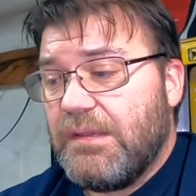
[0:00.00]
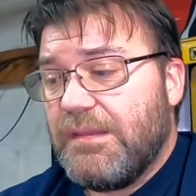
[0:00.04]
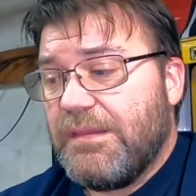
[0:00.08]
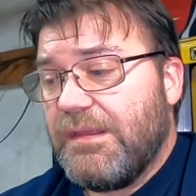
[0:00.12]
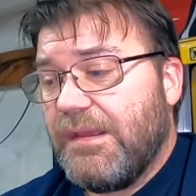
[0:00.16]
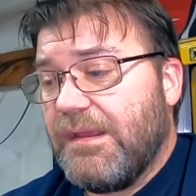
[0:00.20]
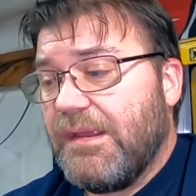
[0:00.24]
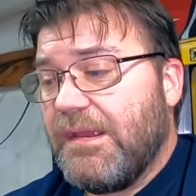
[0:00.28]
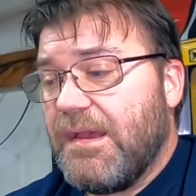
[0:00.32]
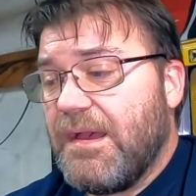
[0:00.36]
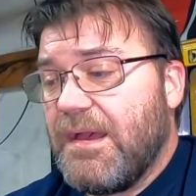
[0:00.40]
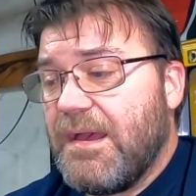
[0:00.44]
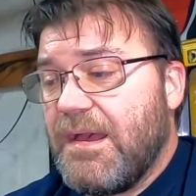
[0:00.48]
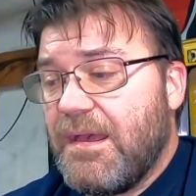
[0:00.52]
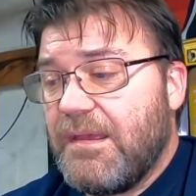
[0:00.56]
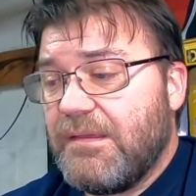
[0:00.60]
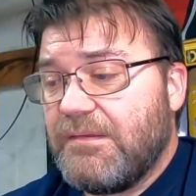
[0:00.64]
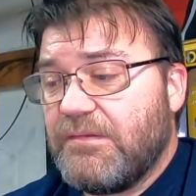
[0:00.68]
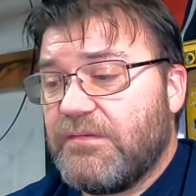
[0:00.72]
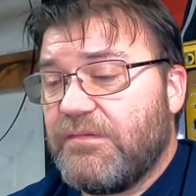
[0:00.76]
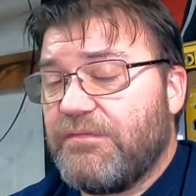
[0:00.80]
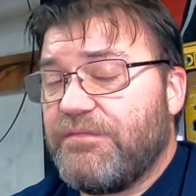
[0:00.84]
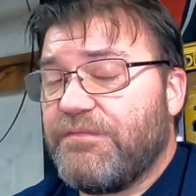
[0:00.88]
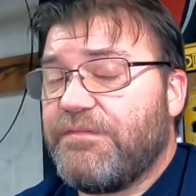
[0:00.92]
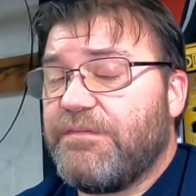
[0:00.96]
The
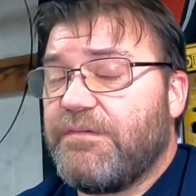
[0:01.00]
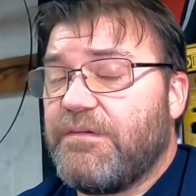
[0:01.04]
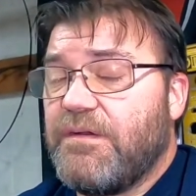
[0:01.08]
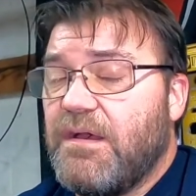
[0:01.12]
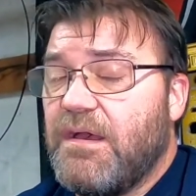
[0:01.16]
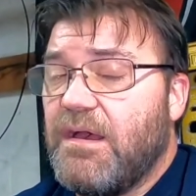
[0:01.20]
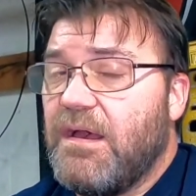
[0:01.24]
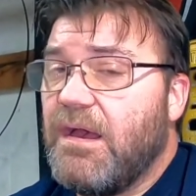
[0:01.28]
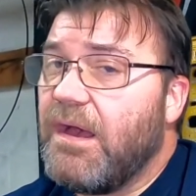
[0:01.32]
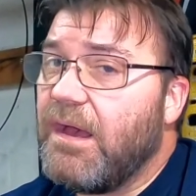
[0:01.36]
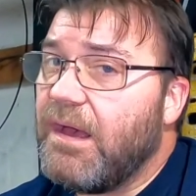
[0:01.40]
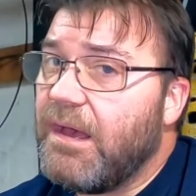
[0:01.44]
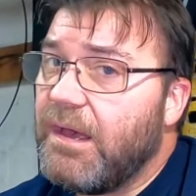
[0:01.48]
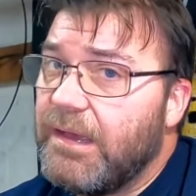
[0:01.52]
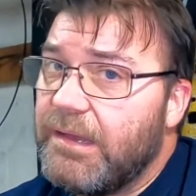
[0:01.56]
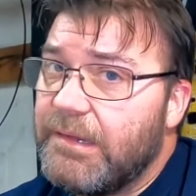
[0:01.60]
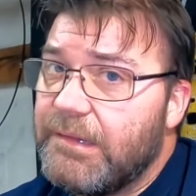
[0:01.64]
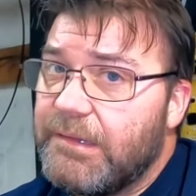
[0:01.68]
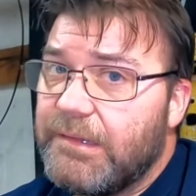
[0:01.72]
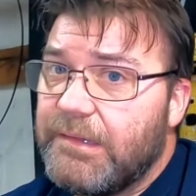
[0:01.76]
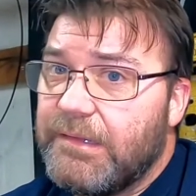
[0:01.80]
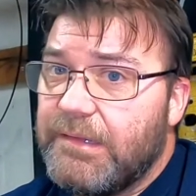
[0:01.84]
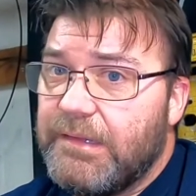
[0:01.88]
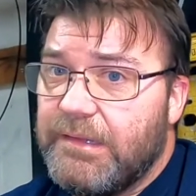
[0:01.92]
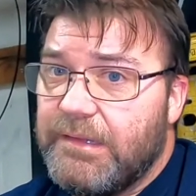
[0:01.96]
guys
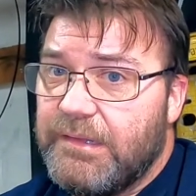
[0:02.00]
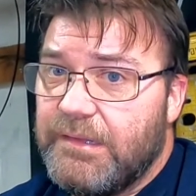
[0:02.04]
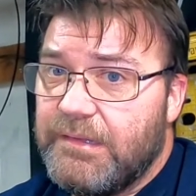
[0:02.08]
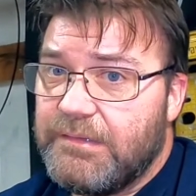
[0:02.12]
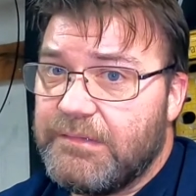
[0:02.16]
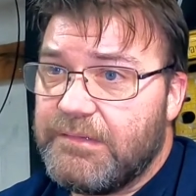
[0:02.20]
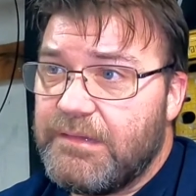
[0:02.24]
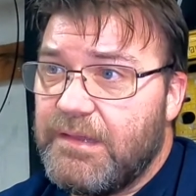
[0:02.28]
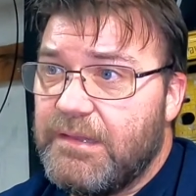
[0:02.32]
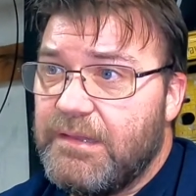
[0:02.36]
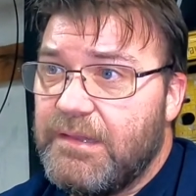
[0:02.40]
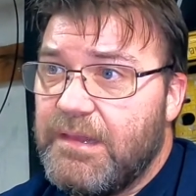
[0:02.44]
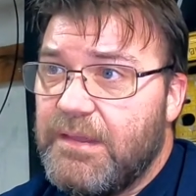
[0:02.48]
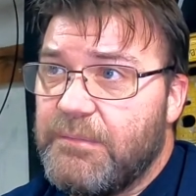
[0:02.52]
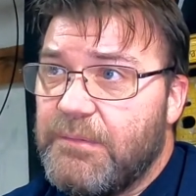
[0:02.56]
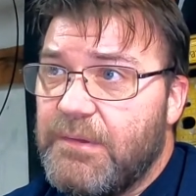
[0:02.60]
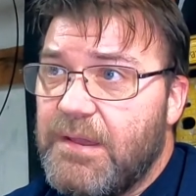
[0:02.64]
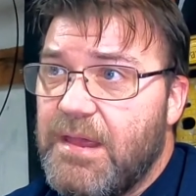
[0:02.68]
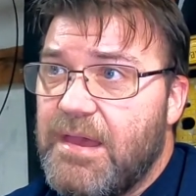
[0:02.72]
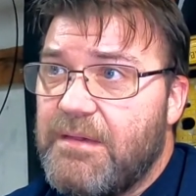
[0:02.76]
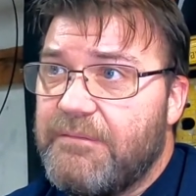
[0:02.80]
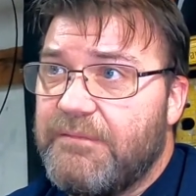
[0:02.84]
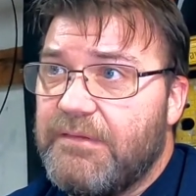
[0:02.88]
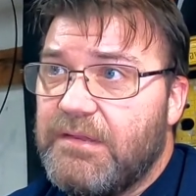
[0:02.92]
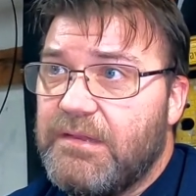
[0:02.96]
finally said they
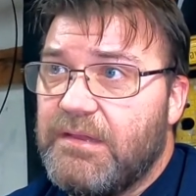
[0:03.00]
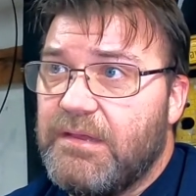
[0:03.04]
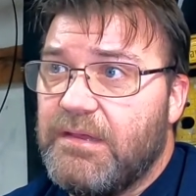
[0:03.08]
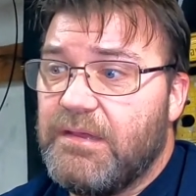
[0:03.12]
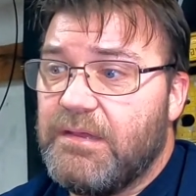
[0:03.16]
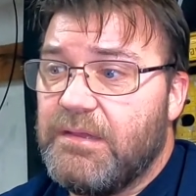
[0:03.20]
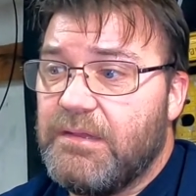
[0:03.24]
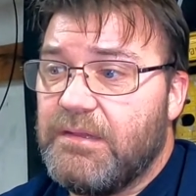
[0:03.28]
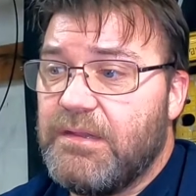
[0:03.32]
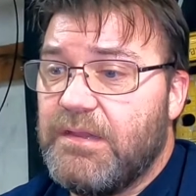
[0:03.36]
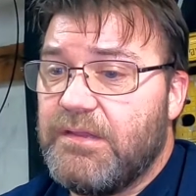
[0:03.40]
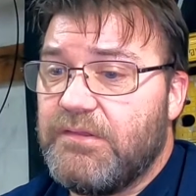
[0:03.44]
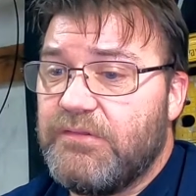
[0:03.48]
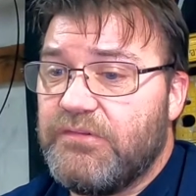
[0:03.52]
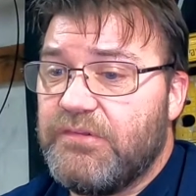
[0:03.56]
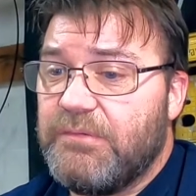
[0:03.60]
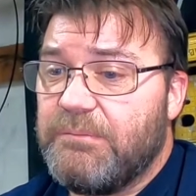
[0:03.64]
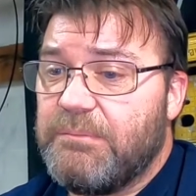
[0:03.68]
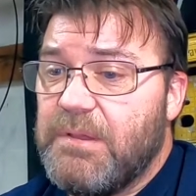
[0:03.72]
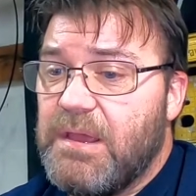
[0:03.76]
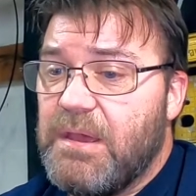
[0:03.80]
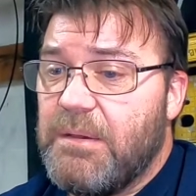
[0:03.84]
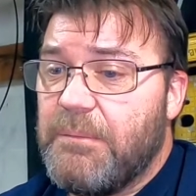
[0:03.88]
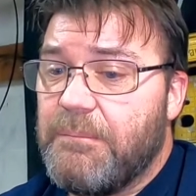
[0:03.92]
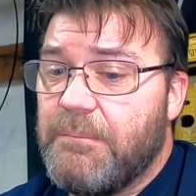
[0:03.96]
would have it done and
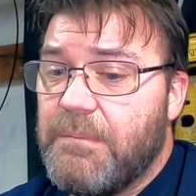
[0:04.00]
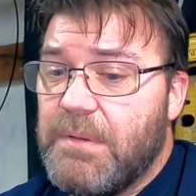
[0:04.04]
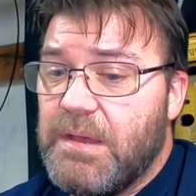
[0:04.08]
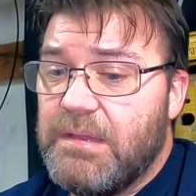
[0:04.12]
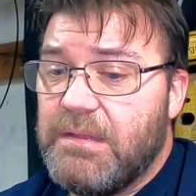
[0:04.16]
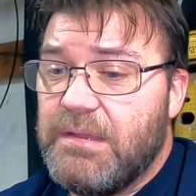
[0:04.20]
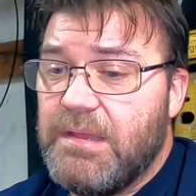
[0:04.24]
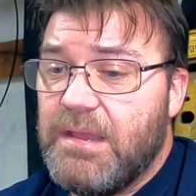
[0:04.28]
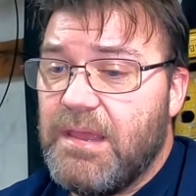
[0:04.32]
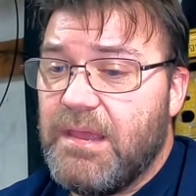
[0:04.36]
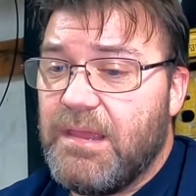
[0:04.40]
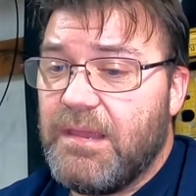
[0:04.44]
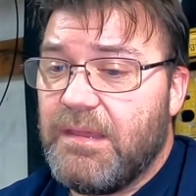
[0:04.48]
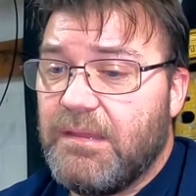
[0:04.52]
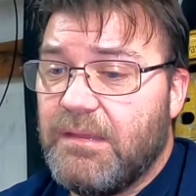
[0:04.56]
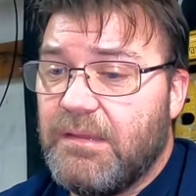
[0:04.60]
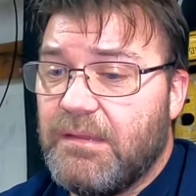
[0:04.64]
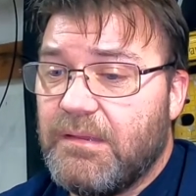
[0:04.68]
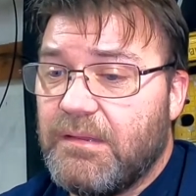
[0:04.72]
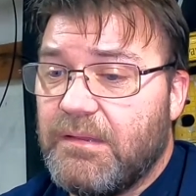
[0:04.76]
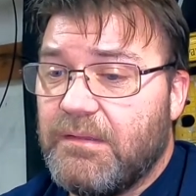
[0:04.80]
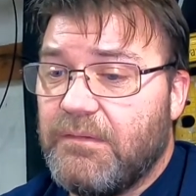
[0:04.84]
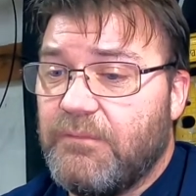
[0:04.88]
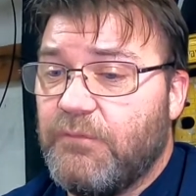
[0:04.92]
shipped out Monday,